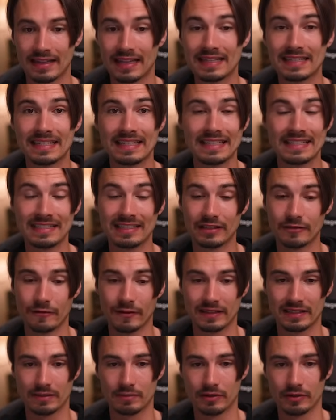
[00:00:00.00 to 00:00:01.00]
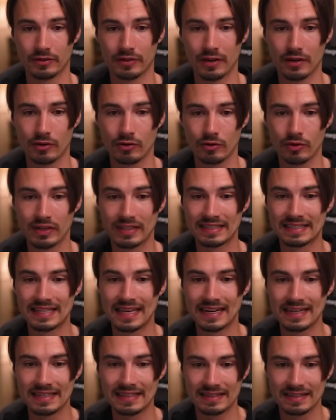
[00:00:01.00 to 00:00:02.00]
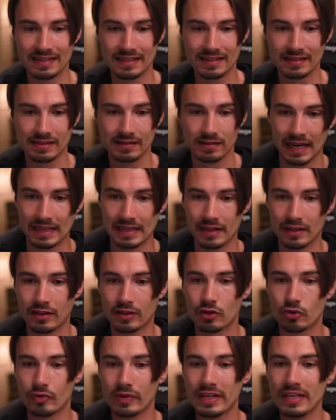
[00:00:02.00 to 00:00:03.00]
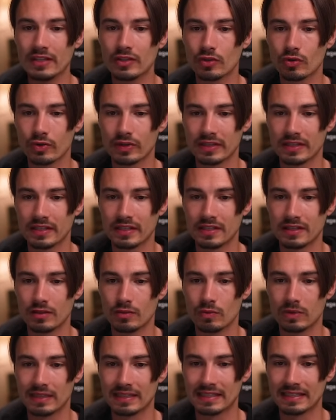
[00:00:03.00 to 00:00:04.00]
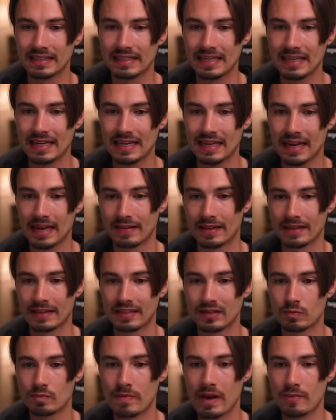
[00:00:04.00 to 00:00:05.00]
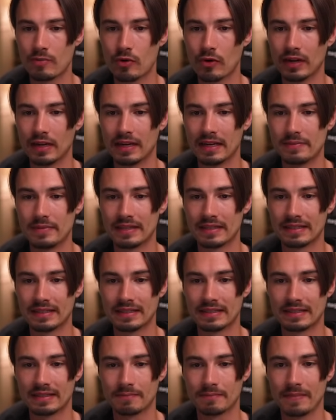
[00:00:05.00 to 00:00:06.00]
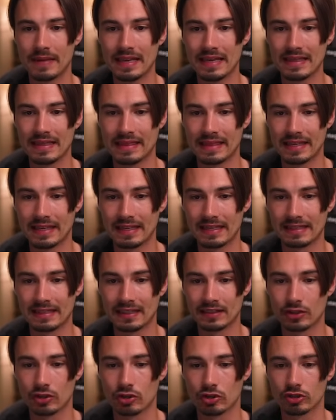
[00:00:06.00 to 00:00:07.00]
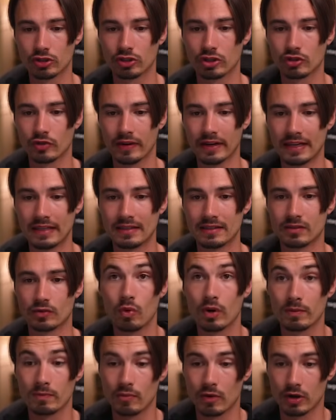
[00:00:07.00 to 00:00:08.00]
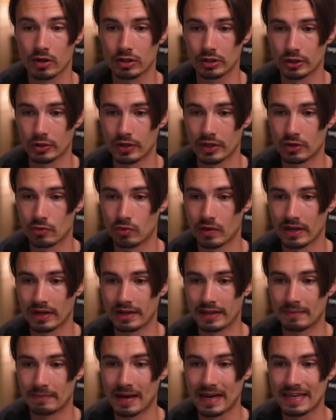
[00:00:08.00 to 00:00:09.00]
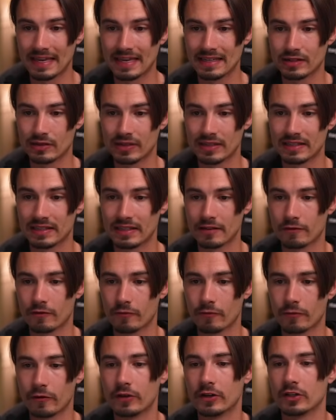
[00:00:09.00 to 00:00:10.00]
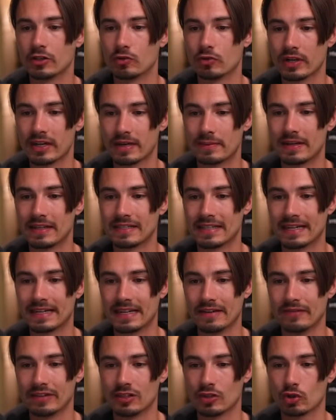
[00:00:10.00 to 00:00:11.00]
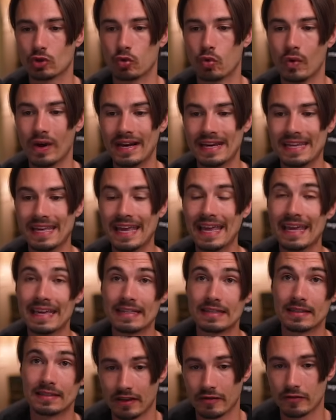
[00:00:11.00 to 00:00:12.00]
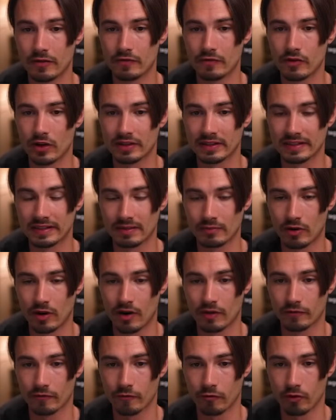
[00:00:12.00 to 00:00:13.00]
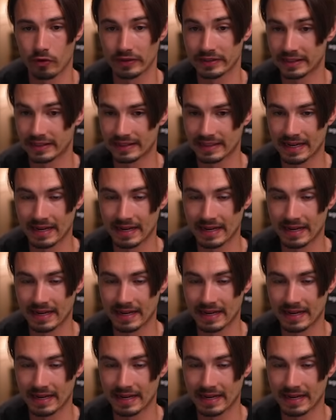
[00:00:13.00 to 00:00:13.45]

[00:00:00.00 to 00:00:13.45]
That's easily fixable. You can go to the settings here, and under the resources, you will see that this memory limit is the main same thing that constrains what model you can run. In my case, you can see from 32 gigabytes, I gave it 28. If you've got the somewhere around 4 or 6